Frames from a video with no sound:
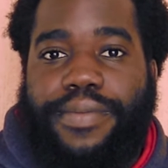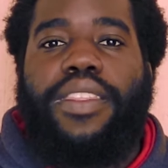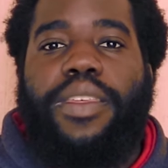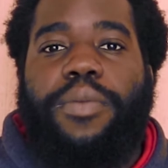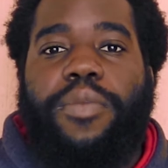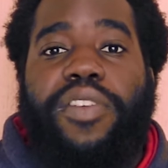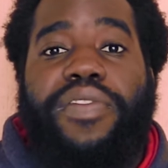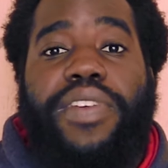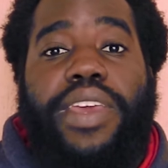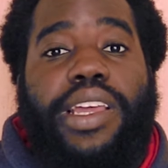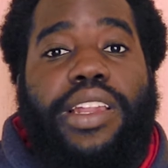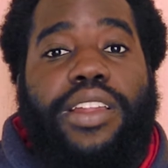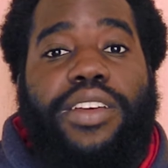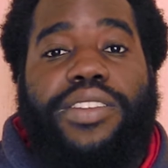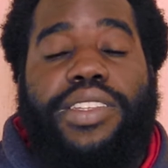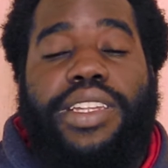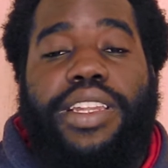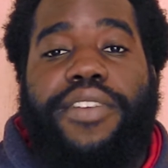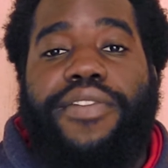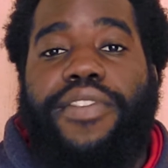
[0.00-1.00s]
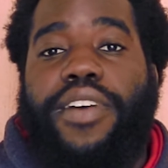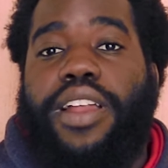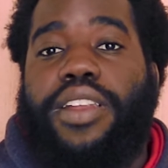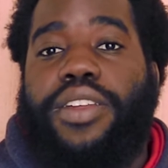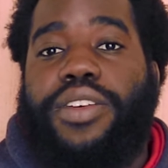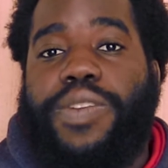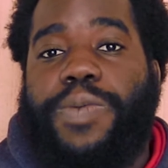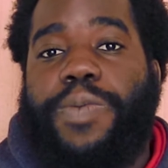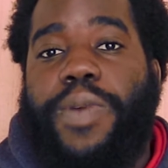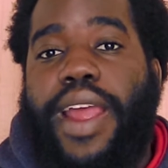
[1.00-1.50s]
The movie closely
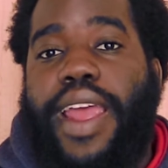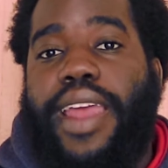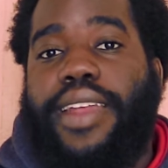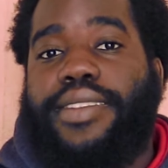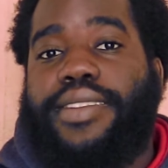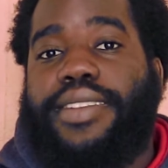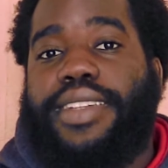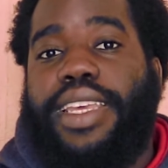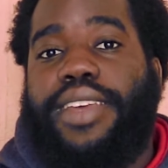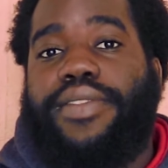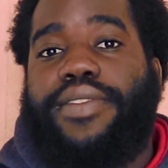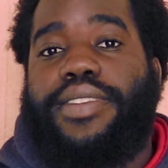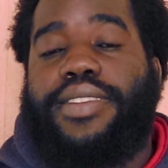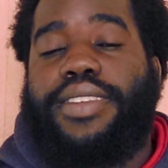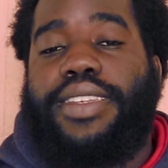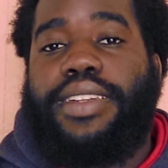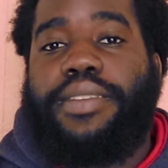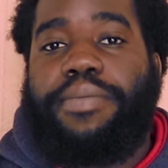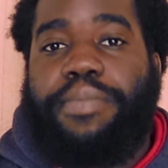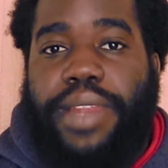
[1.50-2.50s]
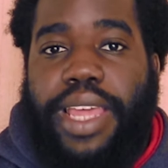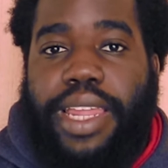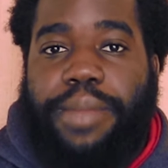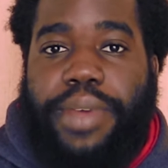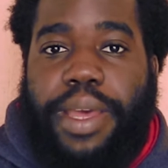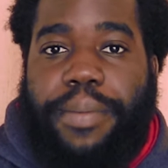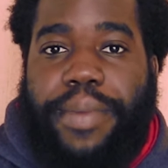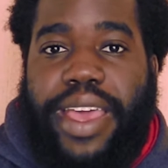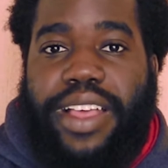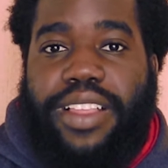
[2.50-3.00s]
follows Bryan Stevenson, played
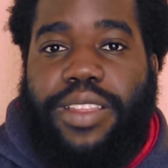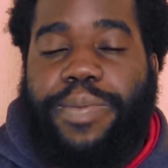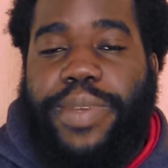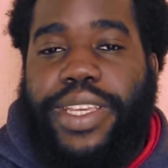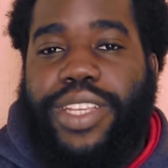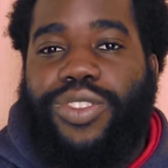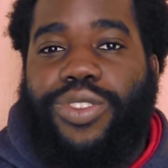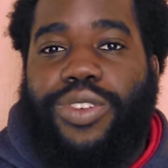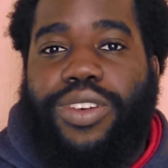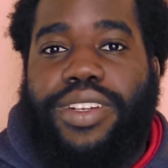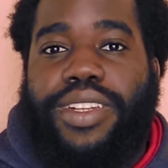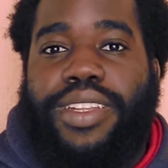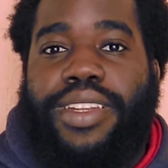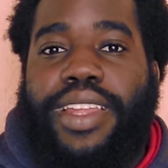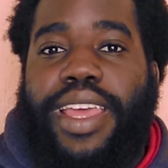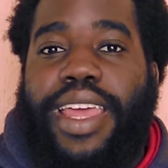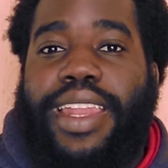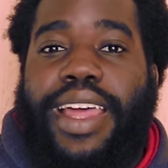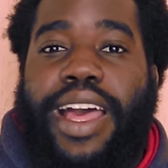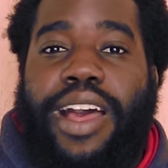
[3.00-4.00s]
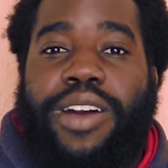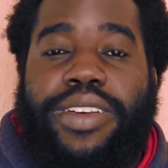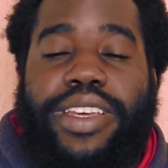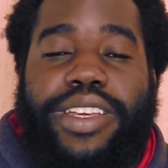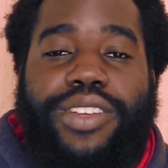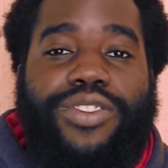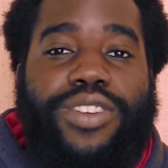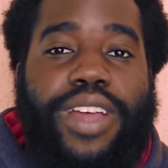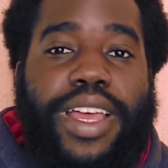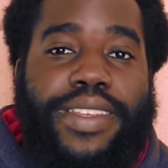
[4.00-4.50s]
by Michael B. Jordan, and how
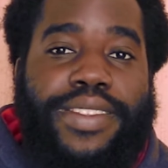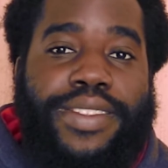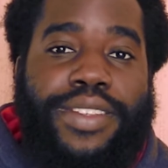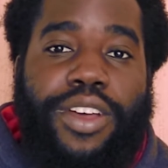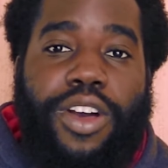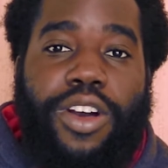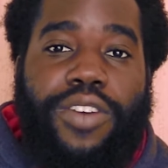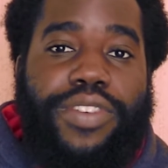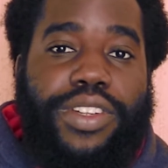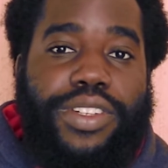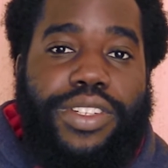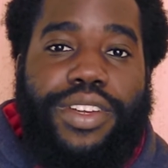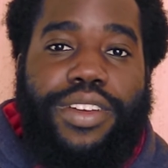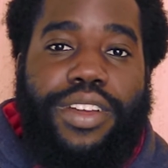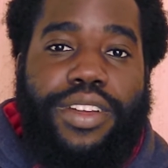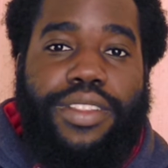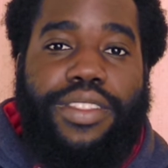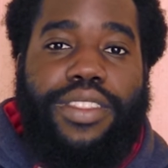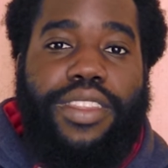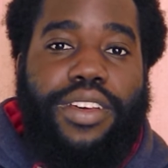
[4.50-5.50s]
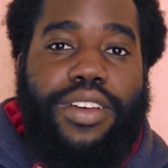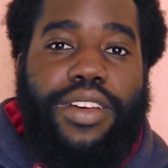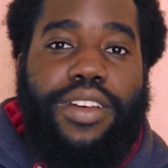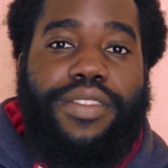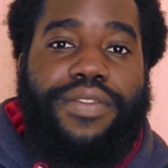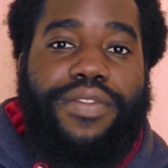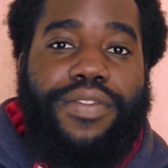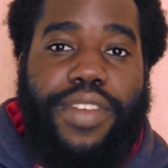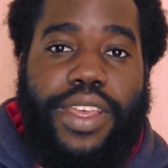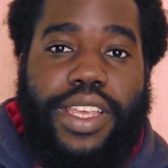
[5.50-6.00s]
he tries to overturn the
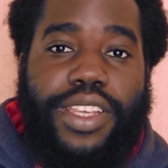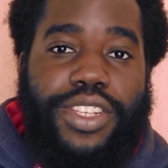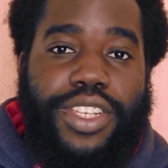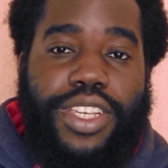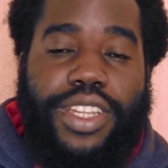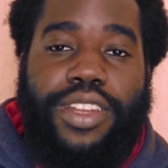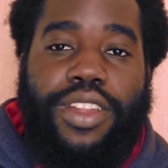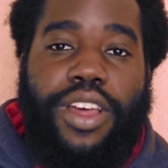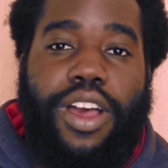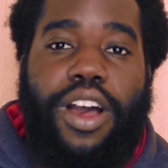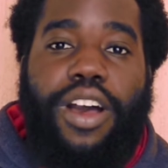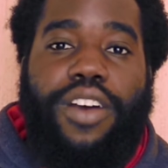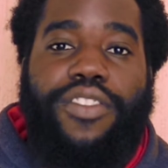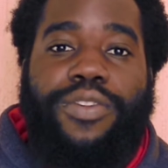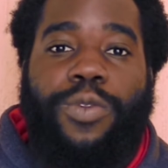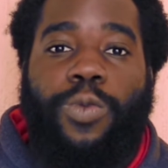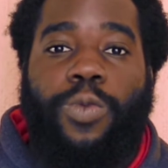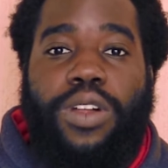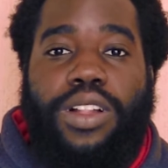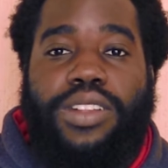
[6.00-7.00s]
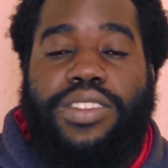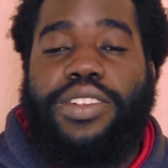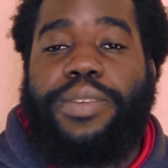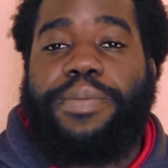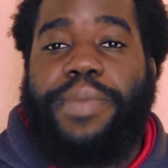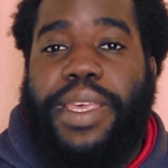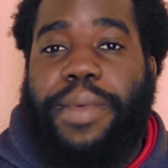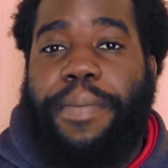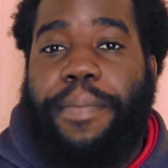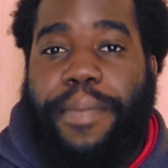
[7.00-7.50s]
conviction of
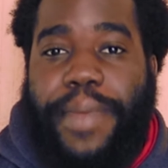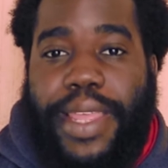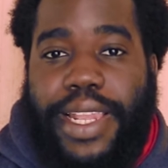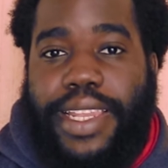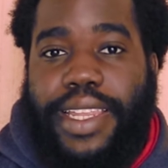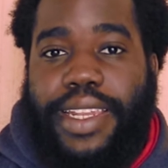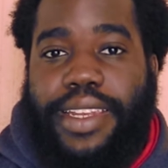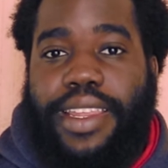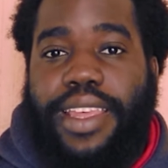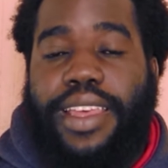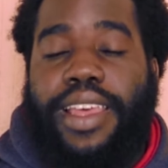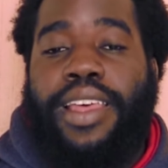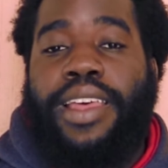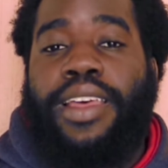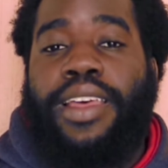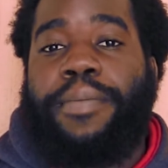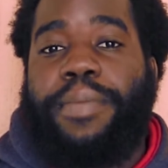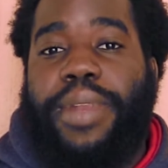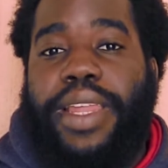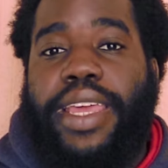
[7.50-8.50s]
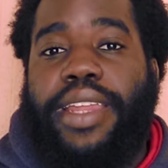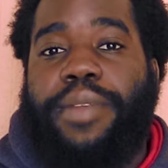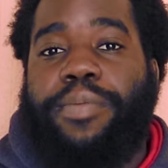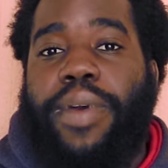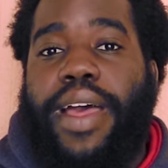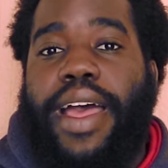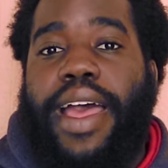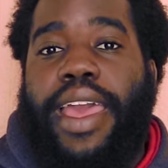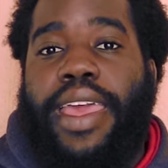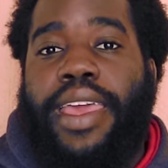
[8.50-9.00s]
Walter McMillan, played
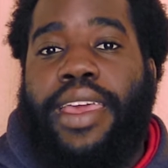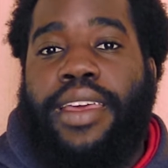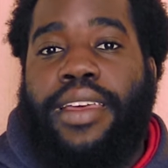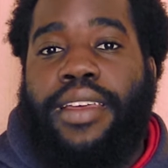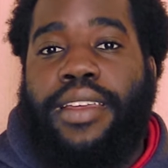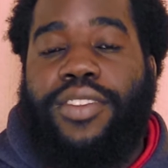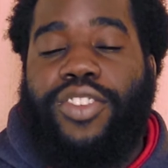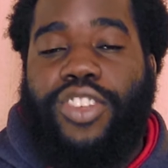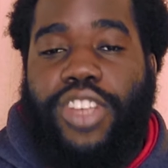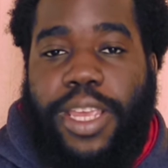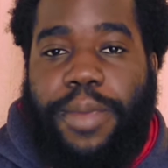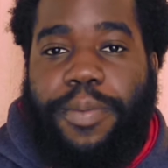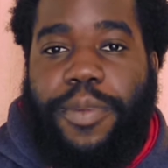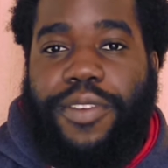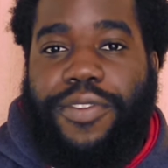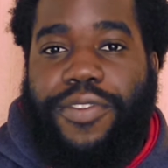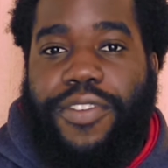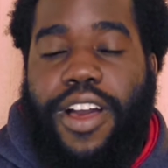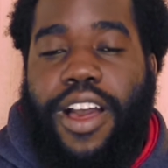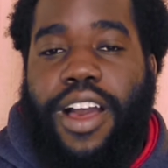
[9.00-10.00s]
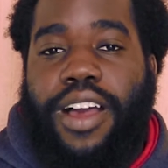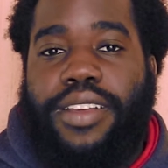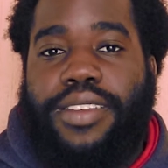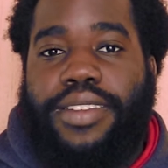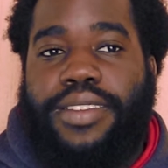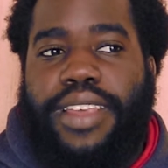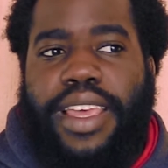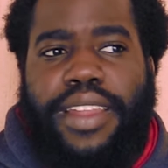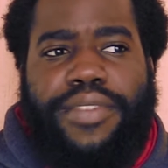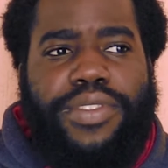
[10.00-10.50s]
by Jamie
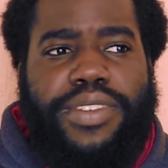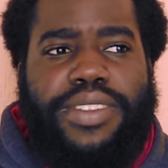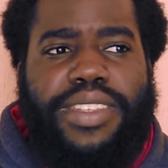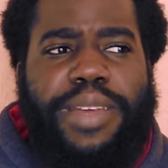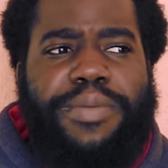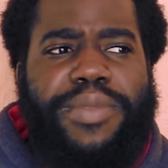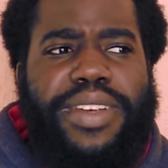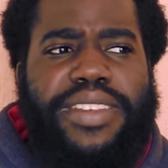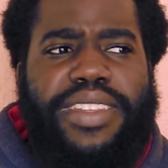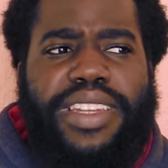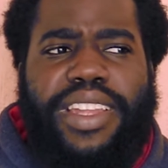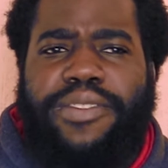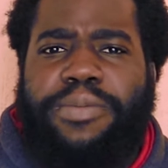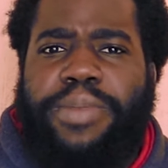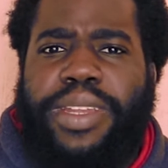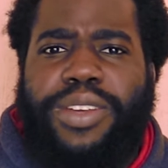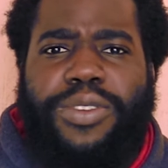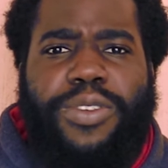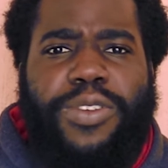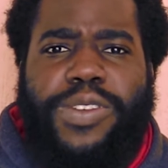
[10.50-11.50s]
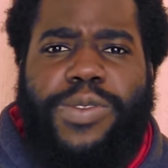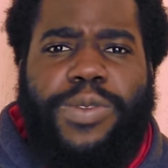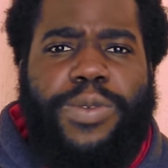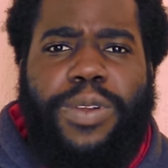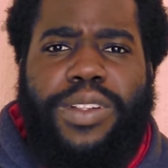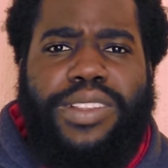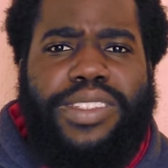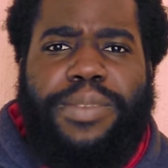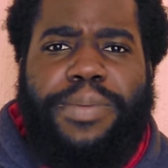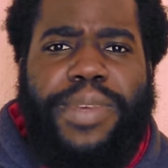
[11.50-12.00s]
Foxx. And for some reason, everybody calls
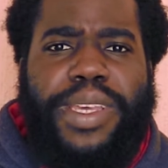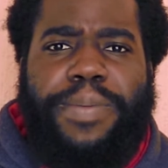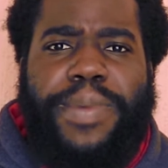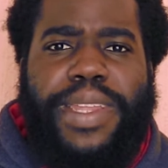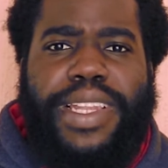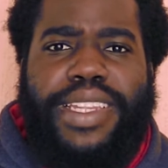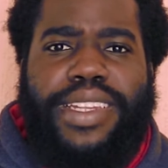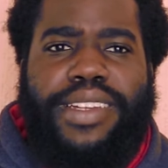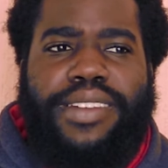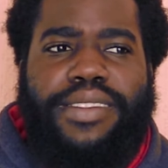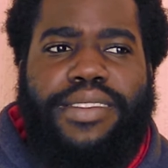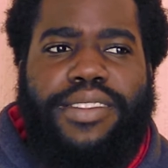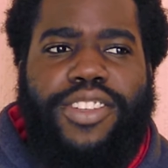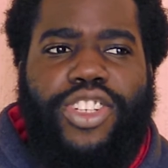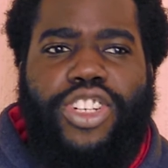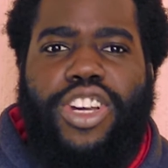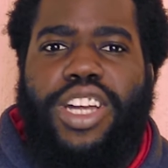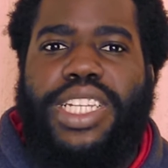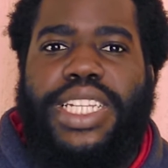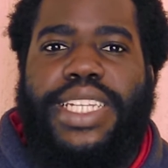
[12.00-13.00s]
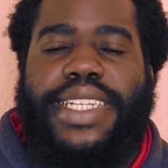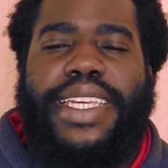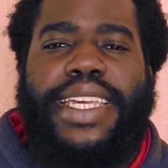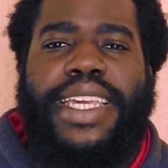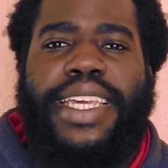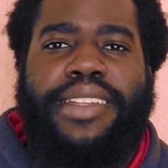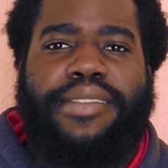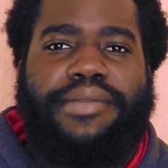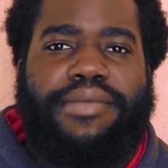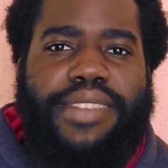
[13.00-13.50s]
Walter McMillan Johnny
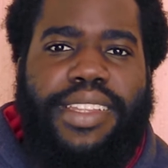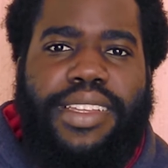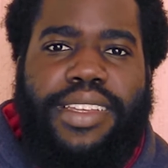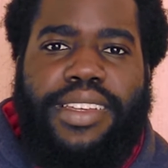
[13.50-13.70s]
D.